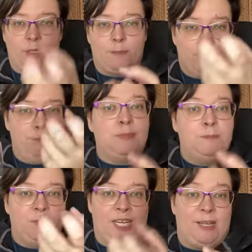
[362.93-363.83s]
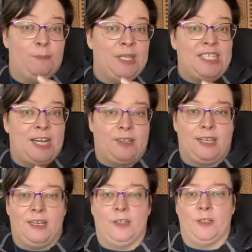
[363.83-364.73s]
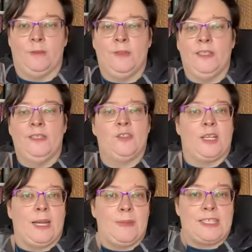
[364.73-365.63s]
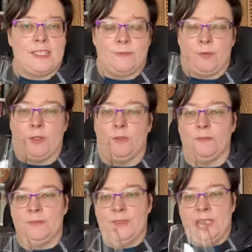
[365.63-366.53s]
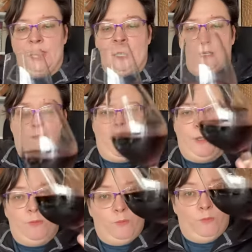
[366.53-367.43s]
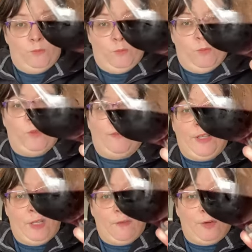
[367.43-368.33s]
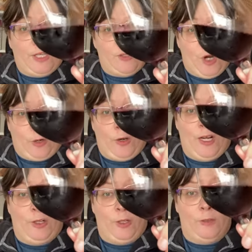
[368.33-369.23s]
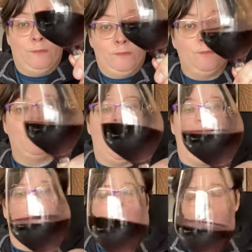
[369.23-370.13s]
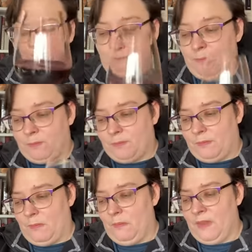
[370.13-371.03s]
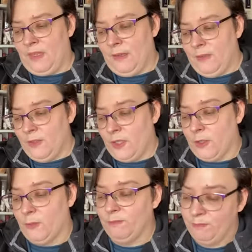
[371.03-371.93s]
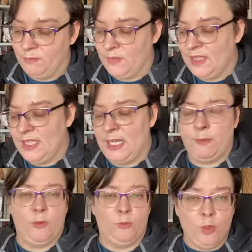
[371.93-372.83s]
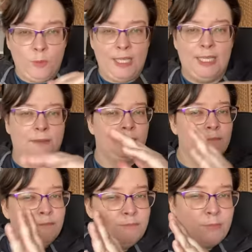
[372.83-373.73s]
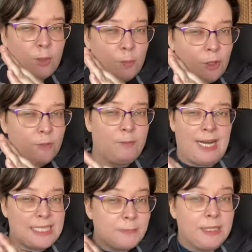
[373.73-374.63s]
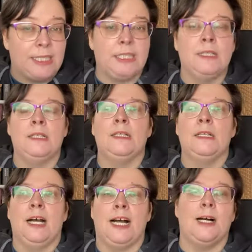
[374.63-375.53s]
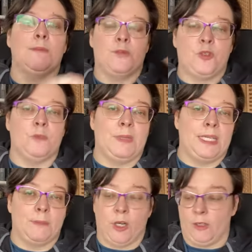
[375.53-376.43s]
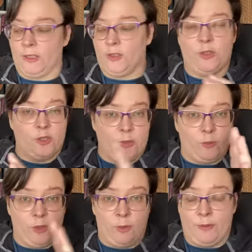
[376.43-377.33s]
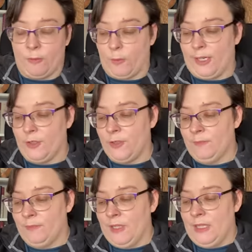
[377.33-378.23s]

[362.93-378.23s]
are going to bleach out that color. So it kind of makes it difficult. But definitely looking for that darker color on that. So deep ruby, purple, possibly to medium garnet. So there's a little bit of a range.